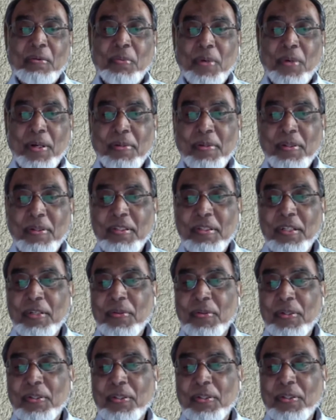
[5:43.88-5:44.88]
One of the
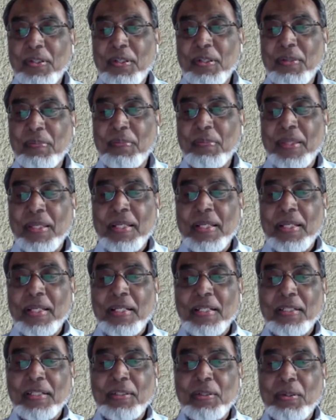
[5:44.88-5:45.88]
things which he
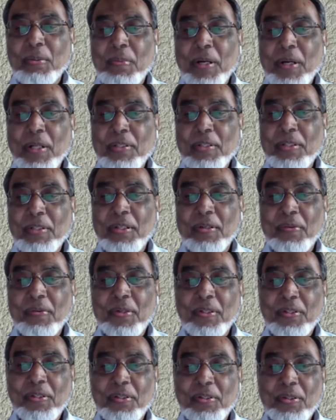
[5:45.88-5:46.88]
mentioned,
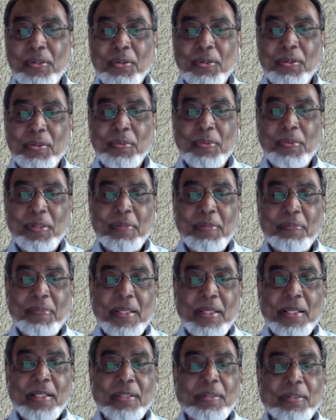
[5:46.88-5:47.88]
which is notably
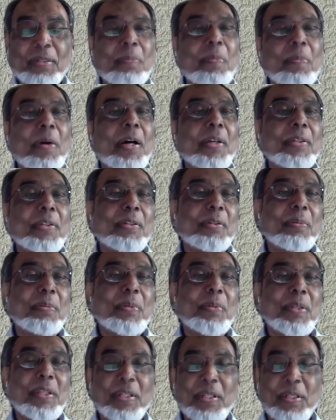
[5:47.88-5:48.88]
the mosque
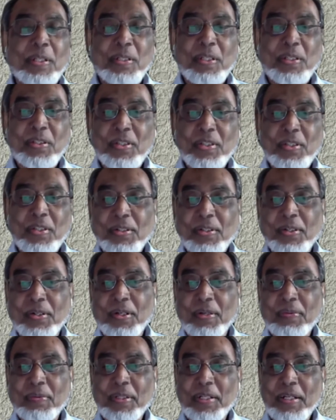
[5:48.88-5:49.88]
being in the center
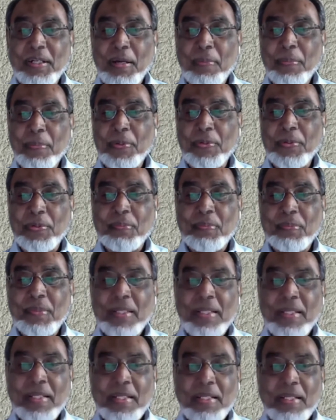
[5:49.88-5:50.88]
of the campus
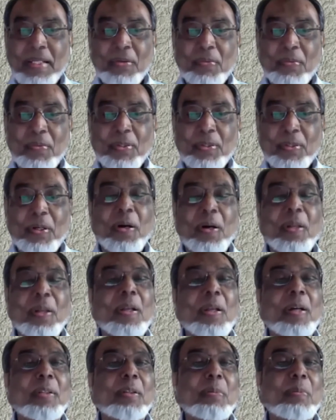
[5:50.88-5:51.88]
with
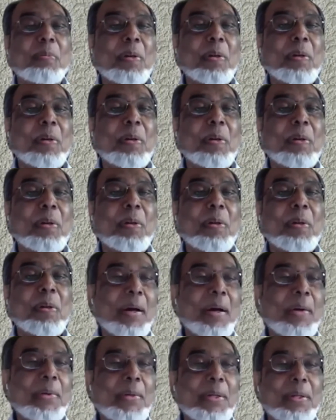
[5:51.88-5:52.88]
all other buildings
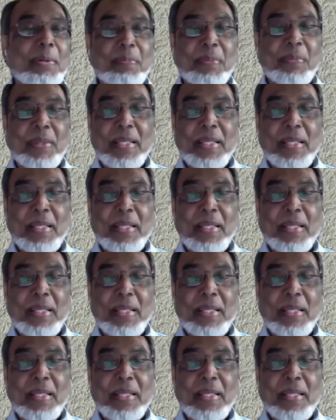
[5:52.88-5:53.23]
around it.